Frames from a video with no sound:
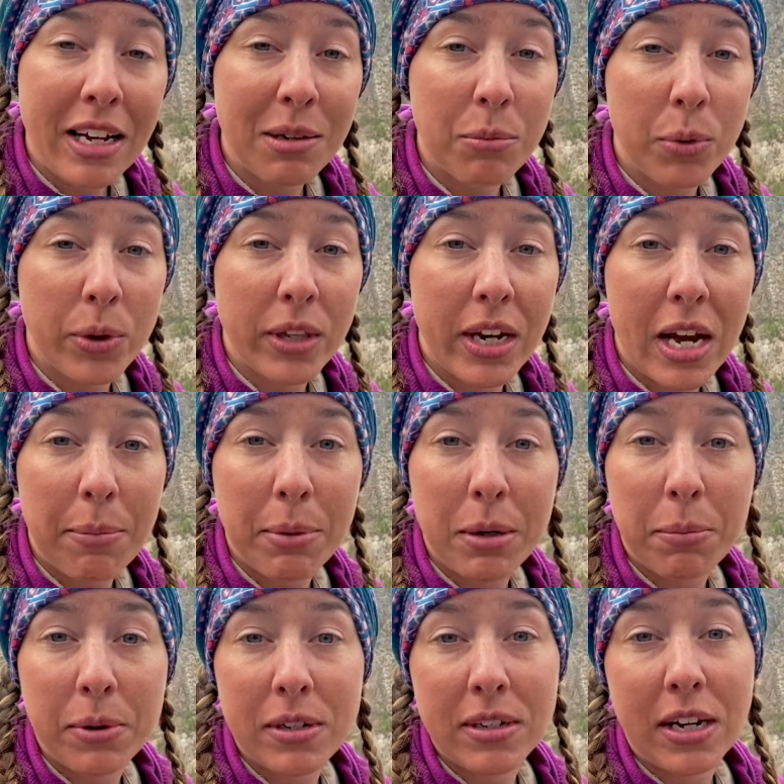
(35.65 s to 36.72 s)
I'm more than happy to
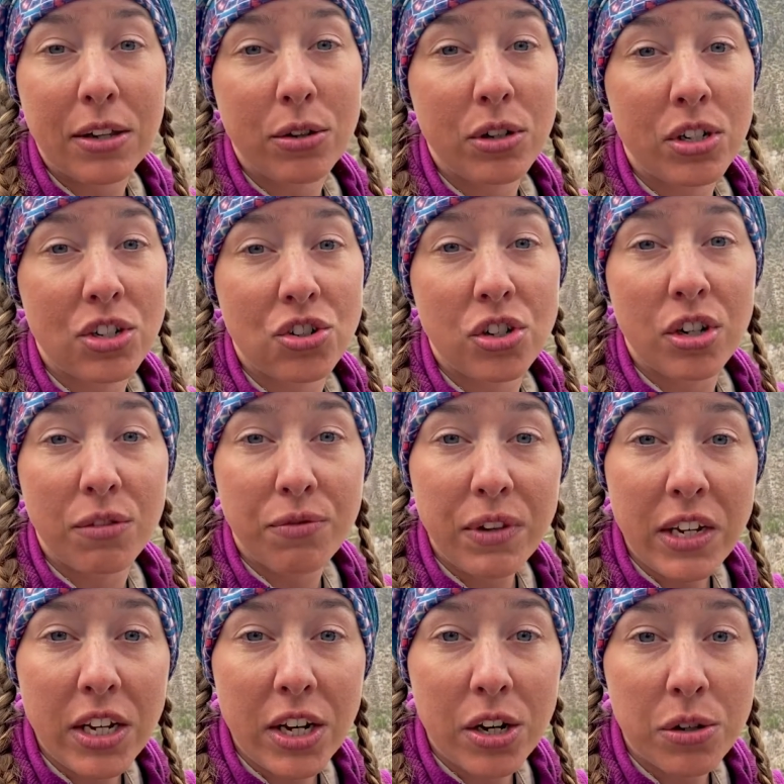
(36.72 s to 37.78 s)
put together additional
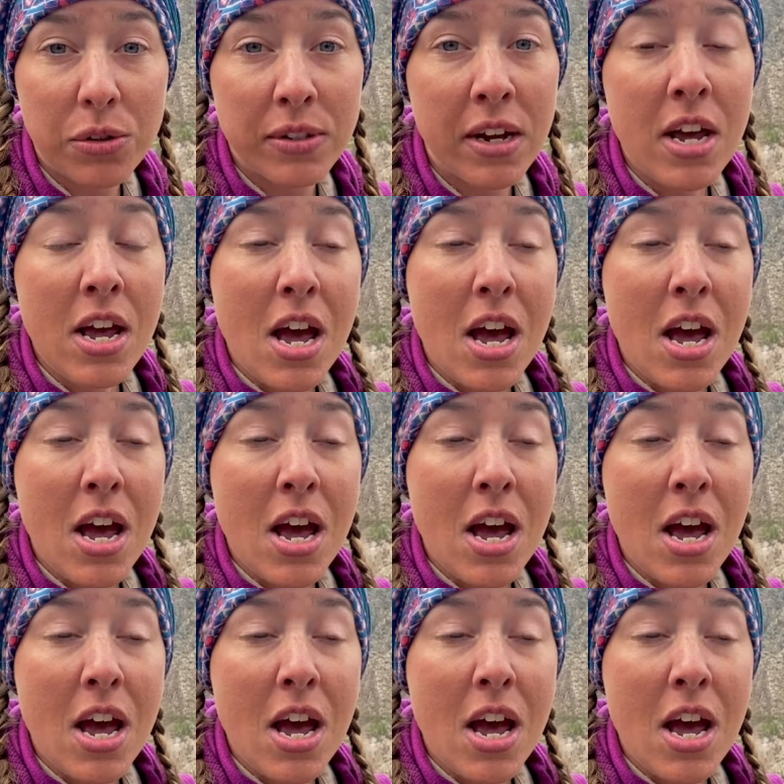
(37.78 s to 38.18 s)
videos.